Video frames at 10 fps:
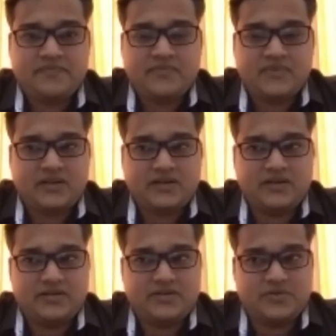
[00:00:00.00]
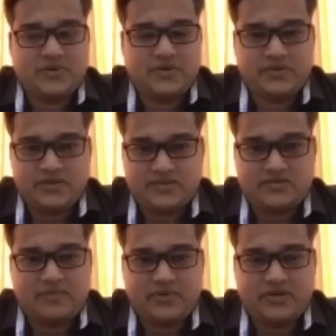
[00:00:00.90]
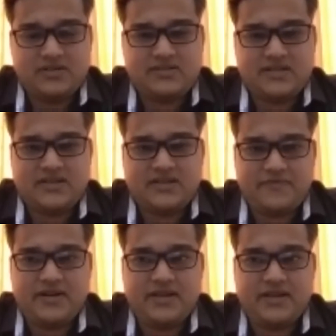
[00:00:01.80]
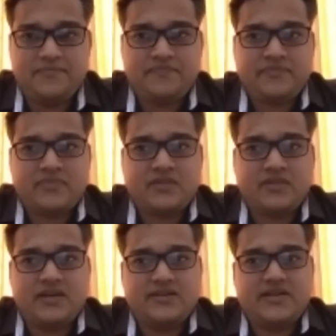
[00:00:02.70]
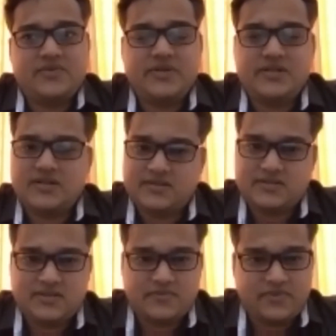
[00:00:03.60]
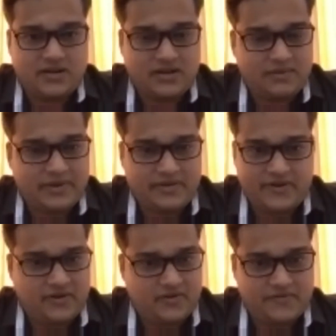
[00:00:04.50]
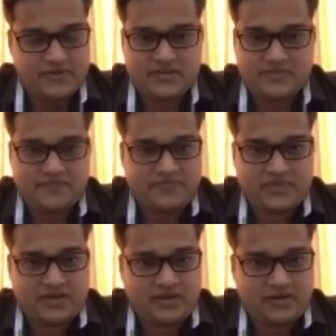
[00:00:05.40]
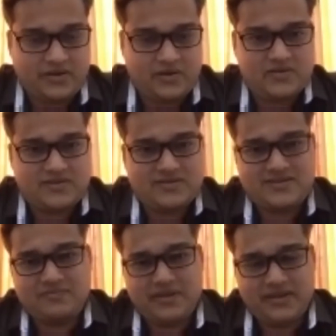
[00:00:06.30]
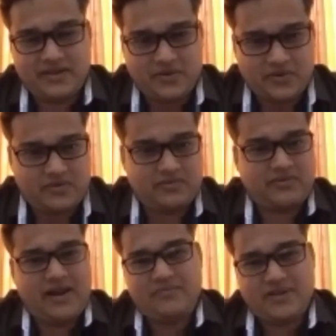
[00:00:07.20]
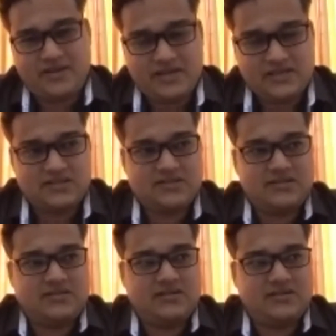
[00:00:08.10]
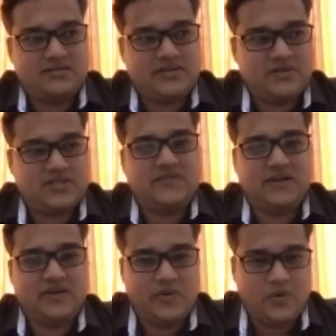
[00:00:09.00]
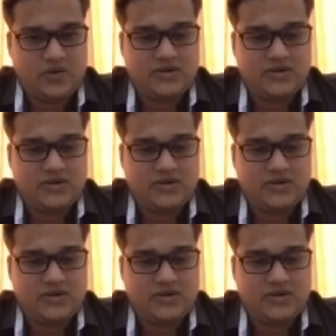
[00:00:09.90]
to these tribunals, and definitely the entire judicial system will benefit out of it. Not simply cram the cases in the civil court.